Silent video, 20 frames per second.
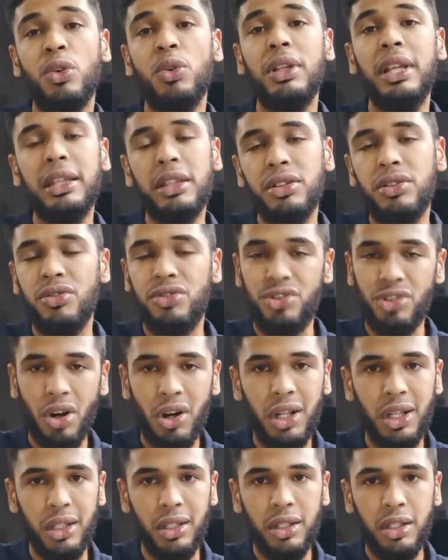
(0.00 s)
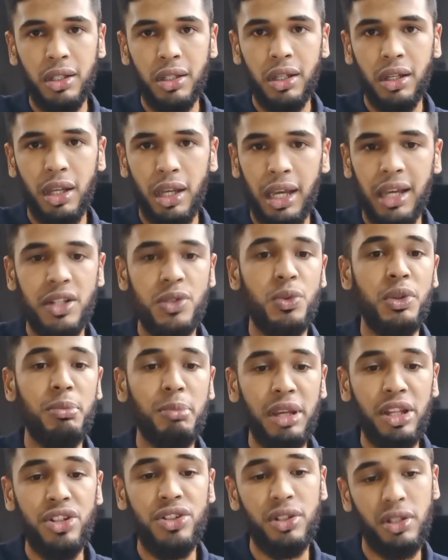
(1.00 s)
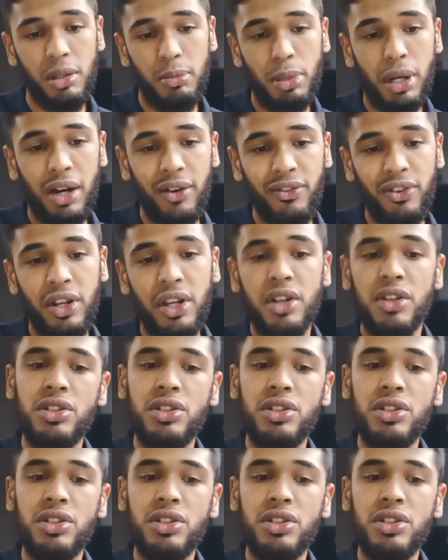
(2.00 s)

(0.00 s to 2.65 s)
connected to chocolate, as we mentioned above.